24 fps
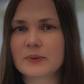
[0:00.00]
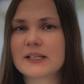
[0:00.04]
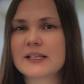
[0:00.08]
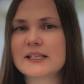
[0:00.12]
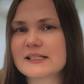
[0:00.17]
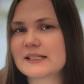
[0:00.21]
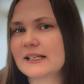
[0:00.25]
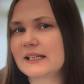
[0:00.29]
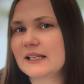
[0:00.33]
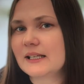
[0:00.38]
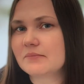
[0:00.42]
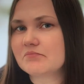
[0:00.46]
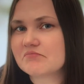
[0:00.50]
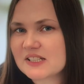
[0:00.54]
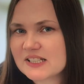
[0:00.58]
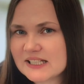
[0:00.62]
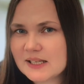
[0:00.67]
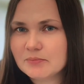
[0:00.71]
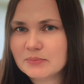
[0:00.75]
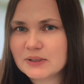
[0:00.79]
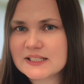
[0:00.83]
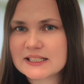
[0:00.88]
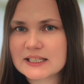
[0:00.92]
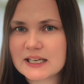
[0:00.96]
is the
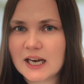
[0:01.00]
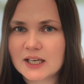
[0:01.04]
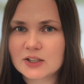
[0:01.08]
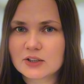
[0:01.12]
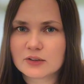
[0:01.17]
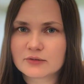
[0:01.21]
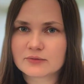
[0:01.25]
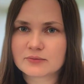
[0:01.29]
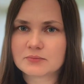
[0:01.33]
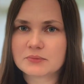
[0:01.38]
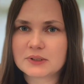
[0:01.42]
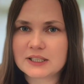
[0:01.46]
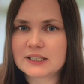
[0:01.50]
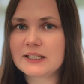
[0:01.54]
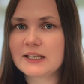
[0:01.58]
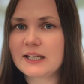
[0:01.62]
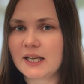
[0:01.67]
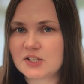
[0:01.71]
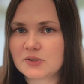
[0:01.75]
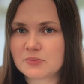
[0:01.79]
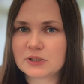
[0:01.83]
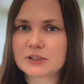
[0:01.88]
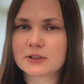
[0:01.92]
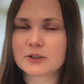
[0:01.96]
simplest kind of
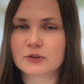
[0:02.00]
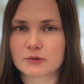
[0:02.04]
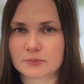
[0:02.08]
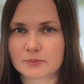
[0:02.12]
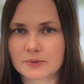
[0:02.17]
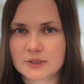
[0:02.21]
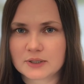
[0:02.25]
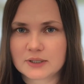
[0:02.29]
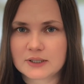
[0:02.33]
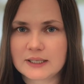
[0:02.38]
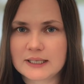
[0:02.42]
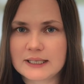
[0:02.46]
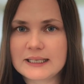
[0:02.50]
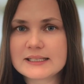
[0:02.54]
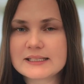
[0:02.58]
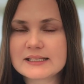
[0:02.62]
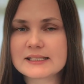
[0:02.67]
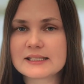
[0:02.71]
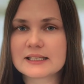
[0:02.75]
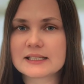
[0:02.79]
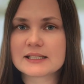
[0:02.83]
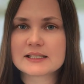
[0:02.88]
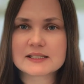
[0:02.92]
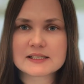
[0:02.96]
engagement loop. It's
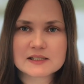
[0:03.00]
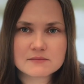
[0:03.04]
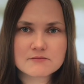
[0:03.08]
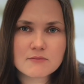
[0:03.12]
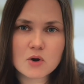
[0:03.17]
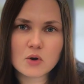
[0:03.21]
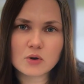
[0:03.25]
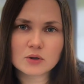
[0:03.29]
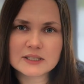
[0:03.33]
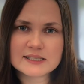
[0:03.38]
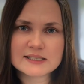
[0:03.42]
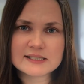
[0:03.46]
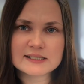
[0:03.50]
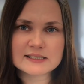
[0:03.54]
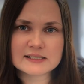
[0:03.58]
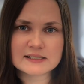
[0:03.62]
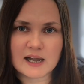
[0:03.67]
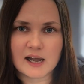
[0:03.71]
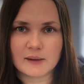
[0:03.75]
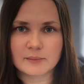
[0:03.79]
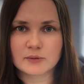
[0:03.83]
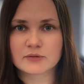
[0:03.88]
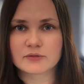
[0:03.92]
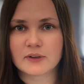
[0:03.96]
the smallest
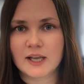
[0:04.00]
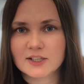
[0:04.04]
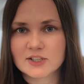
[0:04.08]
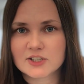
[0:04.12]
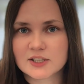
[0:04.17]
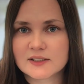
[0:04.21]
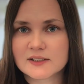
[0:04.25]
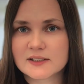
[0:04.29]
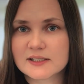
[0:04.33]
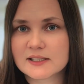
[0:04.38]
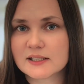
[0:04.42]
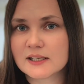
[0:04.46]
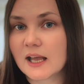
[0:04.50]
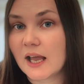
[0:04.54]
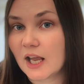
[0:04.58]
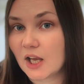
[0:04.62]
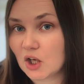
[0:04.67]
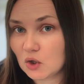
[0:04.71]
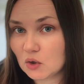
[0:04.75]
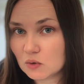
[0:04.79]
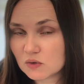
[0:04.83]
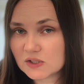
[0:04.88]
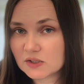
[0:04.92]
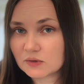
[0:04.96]
step of actions a
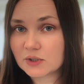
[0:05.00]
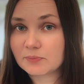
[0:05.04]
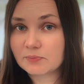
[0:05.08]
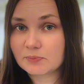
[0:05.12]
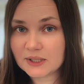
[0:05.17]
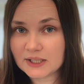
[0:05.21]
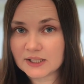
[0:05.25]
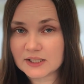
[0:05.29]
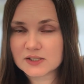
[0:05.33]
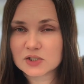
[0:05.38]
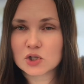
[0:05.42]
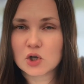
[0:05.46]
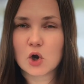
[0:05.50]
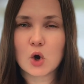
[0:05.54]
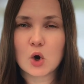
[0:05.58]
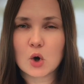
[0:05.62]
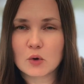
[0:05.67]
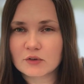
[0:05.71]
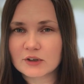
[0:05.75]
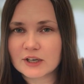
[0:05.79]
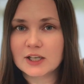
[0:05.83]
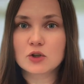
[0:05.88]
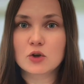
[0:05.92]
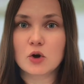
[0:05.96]
user repeats
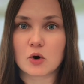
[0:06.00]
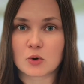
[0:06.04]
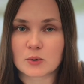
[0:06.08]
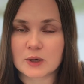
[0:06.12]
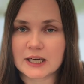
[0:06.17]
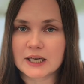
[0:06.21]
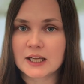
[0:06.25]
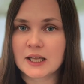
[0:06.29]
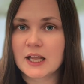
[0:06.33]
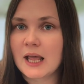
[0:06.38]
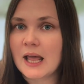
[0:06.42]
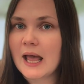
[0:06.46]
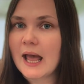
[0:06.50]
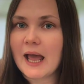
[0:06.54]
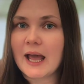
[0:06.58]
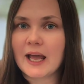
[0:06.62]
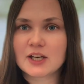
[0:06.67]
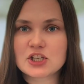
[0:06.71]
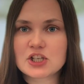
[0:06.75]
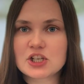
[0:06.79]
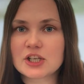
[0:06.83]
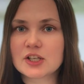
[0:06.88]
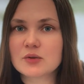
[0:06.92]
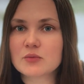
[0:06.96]
over and over.
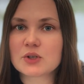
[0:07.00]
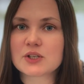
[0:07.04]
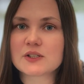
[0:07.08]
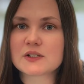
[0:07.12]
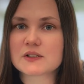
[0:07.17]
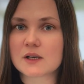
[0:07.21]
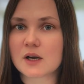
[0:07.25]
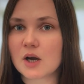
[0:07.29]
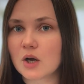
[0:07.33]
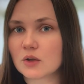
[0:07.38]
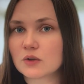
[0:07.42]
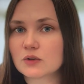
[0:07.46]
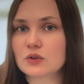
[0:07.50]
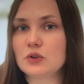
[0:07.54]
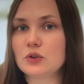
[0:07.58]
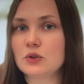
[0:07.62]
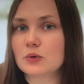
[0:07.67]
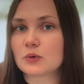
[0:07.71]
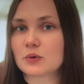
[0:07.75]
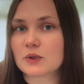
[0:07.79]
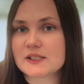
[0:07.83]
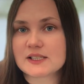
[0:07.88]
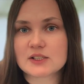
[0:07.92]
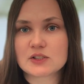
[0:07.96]
Action, result, new
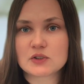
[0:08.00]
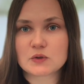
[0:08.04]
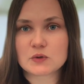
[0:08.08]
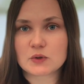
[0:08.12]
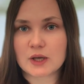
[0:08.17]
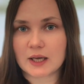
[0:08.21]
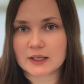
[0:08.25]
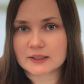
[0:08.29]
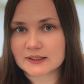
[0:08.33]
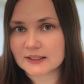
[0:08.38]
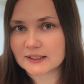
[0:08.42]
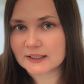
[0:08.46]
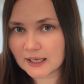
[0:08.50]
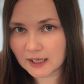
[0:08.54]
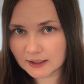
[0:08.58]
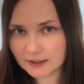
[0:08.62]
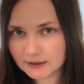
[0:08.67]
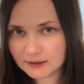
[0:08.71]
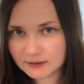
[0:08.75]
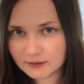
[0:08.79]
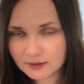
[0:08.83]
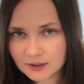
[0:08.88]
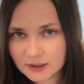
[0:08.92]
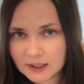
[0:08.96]
reason to act again.
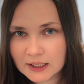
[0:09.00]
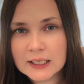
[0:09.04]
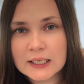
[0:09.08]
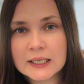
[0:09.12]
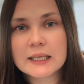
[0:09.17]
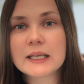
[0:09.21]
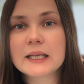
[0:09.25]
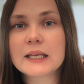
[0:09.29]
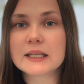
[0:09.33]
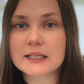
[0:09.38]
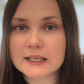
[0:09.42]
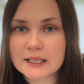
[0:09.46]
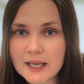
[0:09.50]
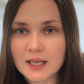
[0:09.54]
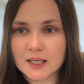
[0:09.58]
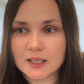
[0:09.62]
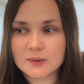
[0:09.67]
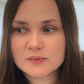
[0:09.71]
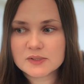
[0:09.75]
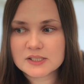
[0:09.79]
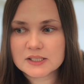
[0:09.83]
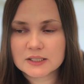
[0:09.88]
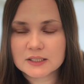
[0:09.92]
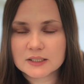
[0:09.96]
In
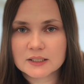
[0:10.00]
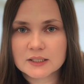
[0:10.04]
games,